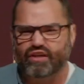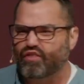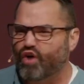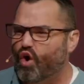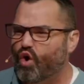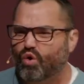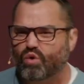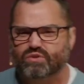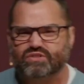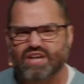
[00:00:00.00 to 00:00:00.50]
and the
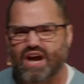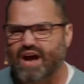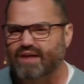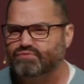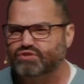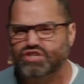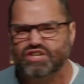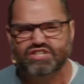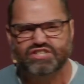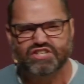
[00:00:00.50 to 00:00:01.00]
whole time
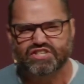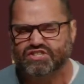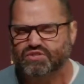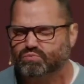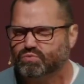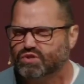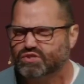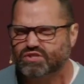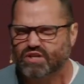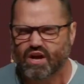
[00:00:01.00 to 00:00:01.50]
she just
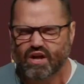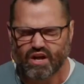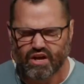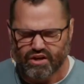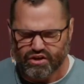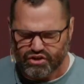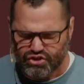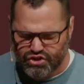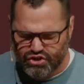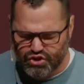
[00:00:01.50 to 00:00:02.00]
was
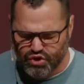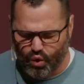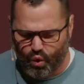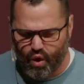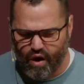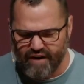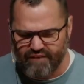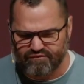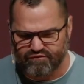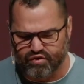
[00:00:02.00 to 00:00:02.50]

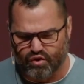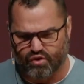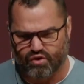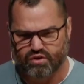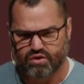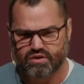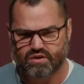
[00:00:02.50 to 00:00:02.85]
joyful